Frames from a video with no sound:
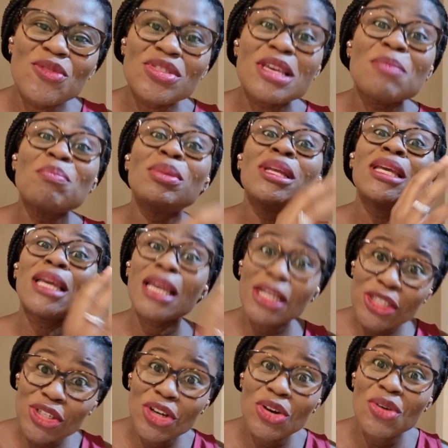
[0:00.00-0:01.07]

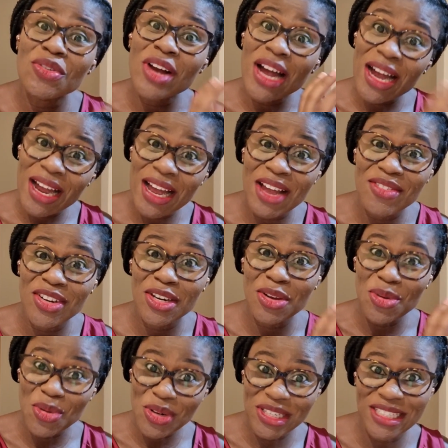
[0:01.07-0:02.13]
implication of her having a
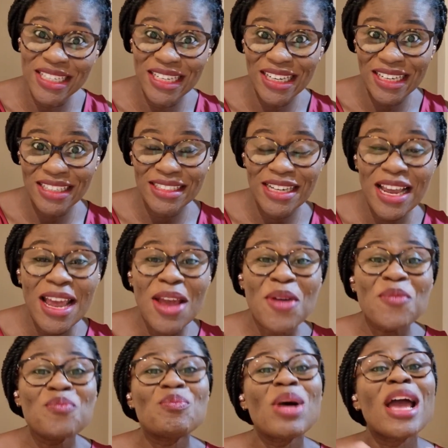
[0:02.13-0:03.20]
hole in the heart.
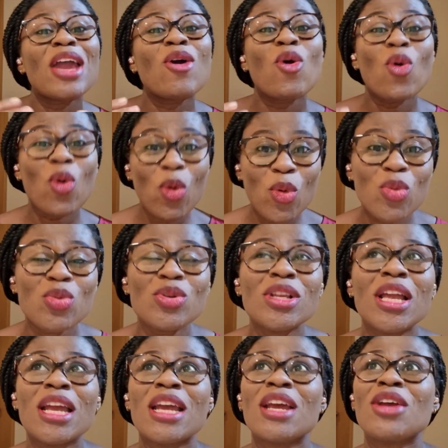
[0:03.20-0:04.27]
My whole
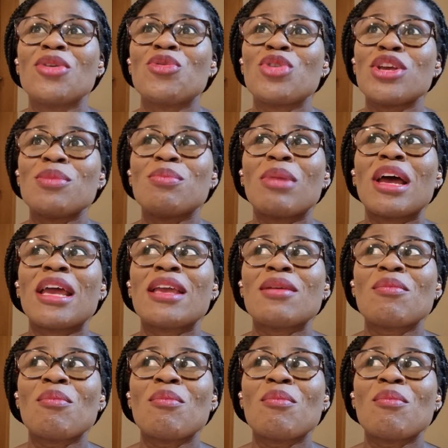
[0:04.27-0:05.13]
my